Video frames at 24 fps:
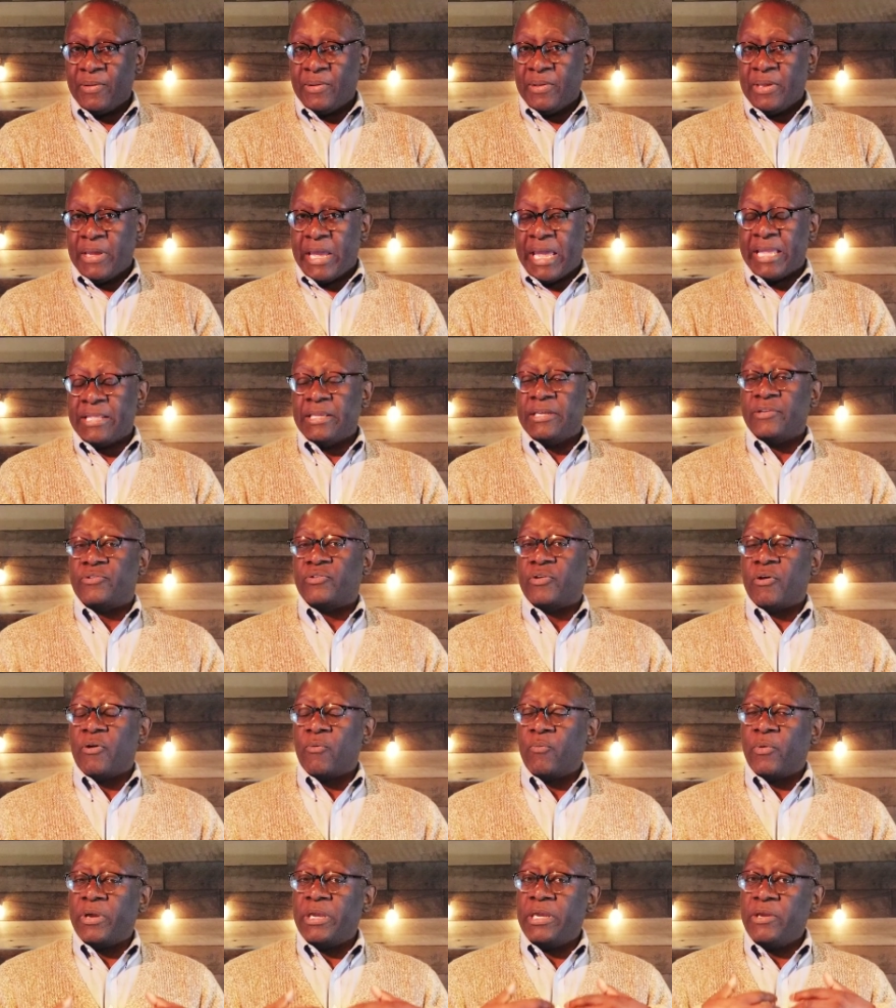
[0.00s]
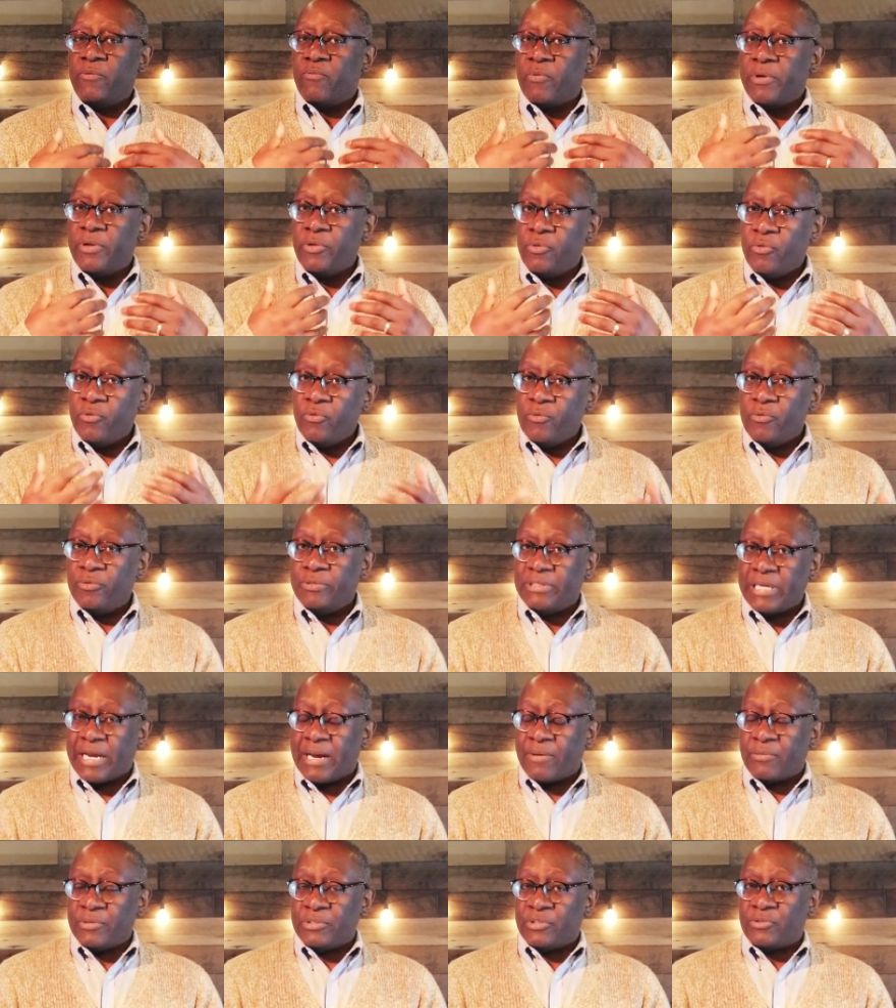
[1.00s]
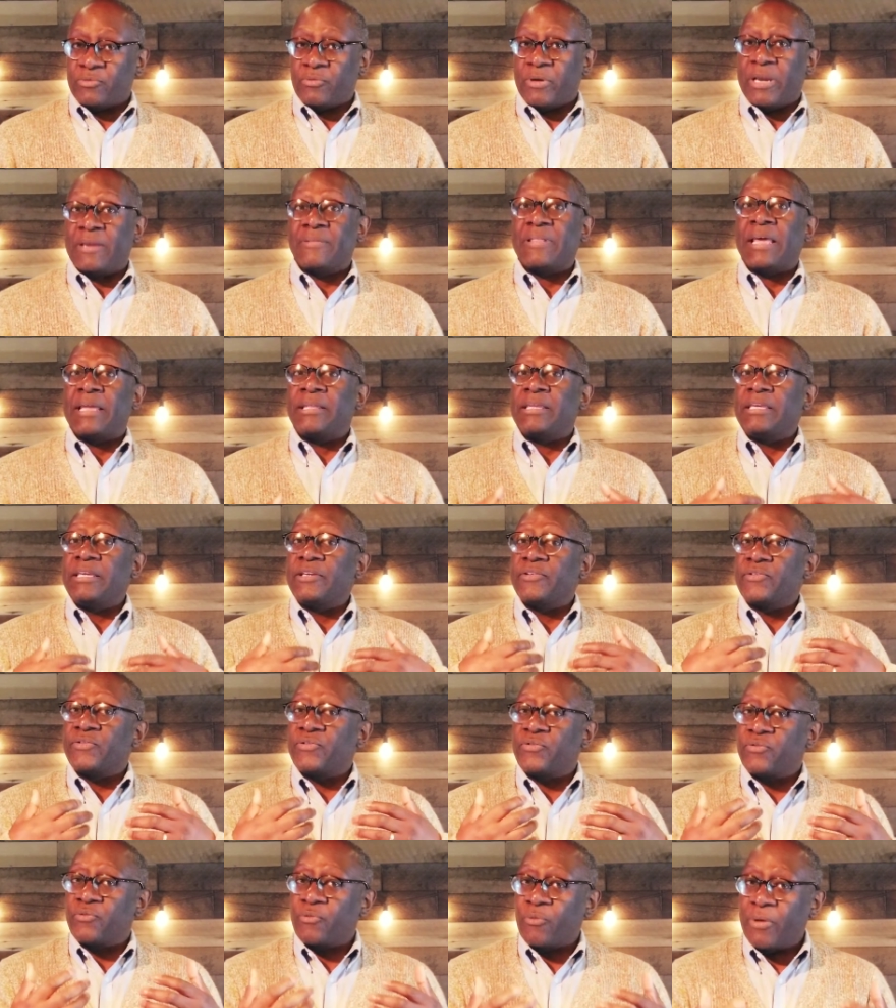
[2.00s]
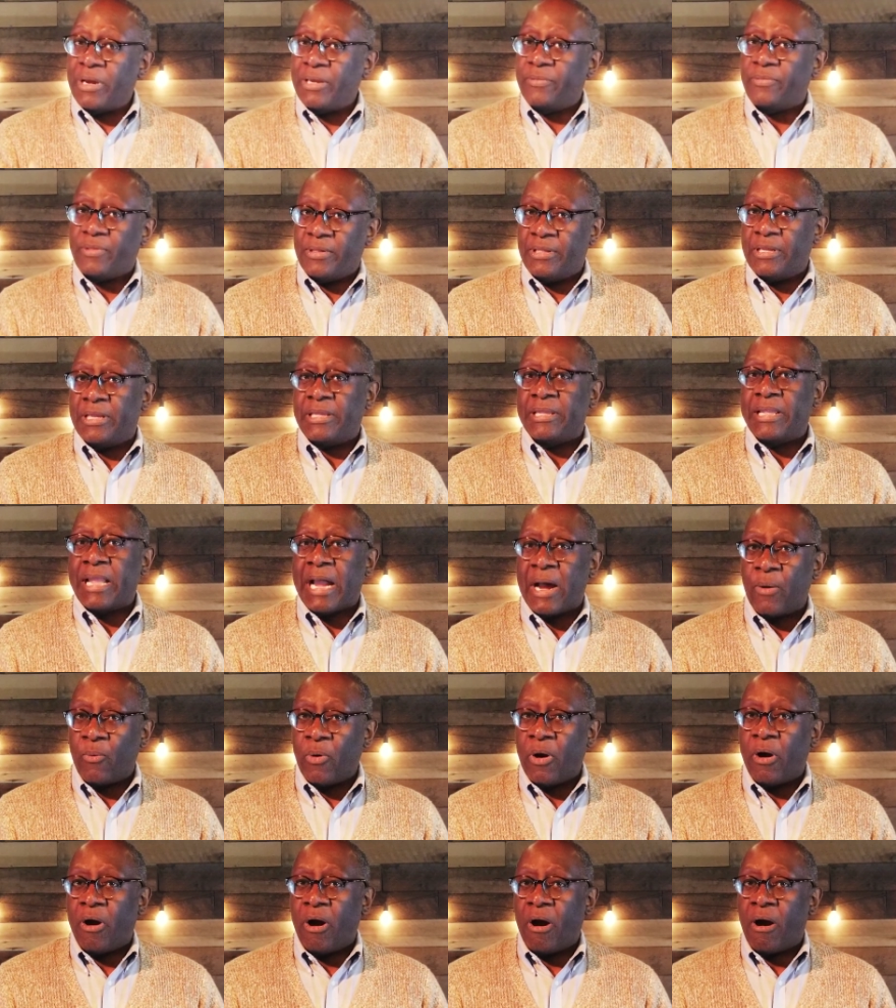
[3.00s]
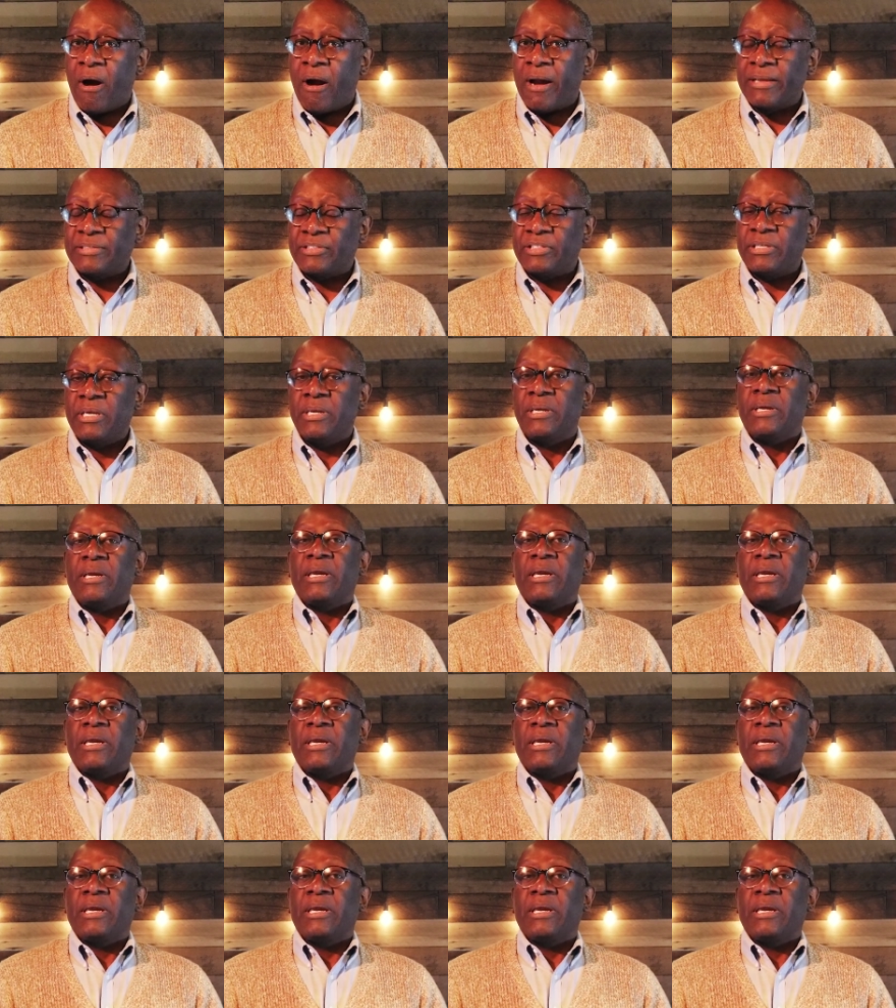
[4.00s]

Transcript: And in turn, when He renews our strength and He is strengthening our hearts,